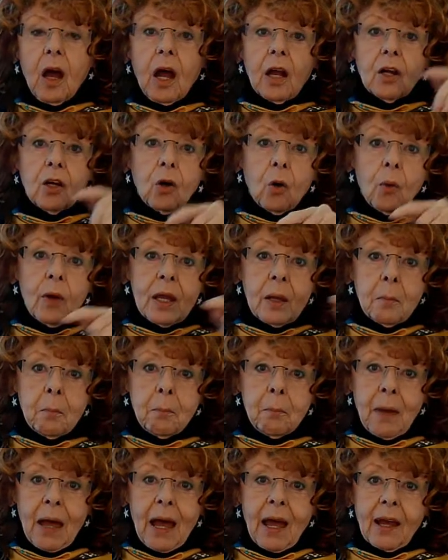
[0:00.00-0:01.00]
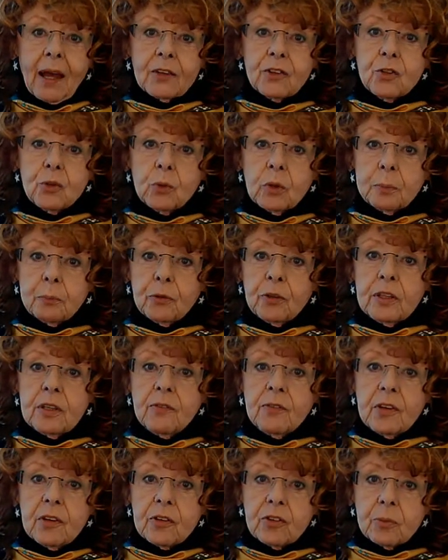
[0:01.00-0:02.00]
a going back to a
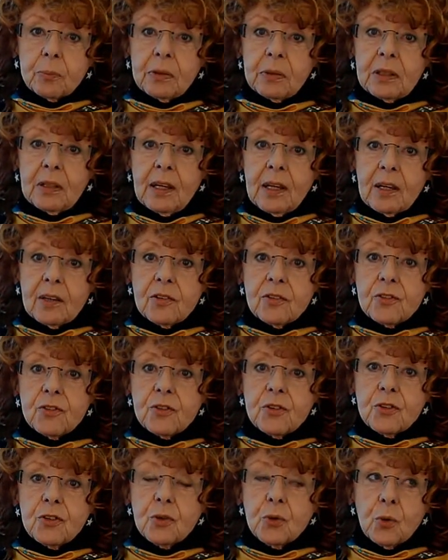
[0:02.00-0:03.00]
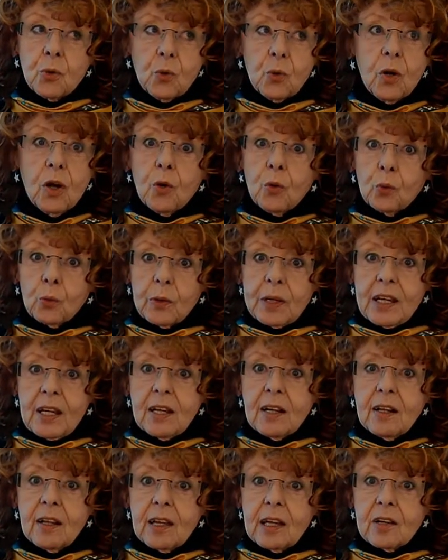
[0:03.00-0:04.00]
previous place to
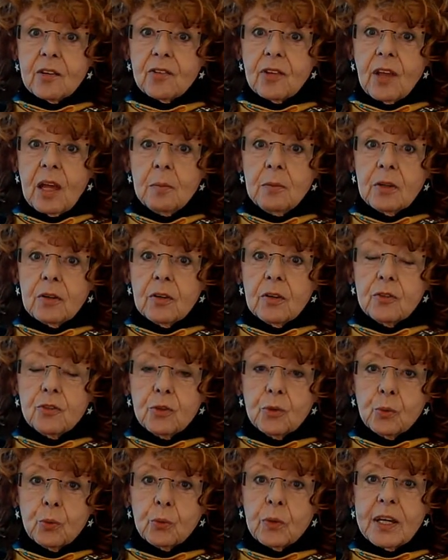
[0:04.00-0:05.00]
re-examine, to